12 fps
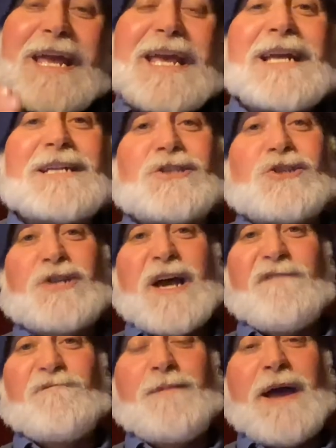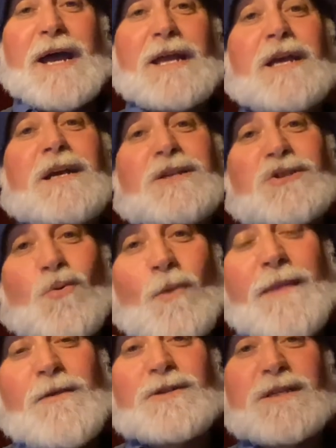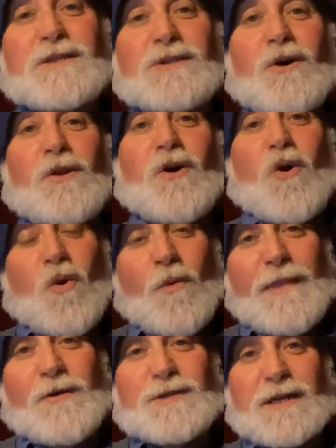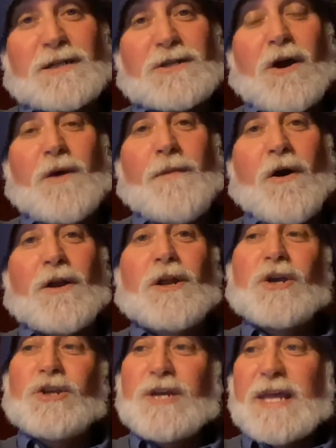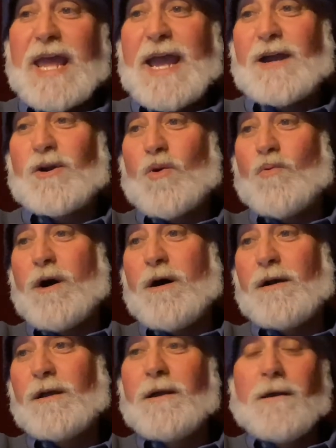It's Jeff Beck. So when there's a solo or when there's a guitar part, you can't go wrong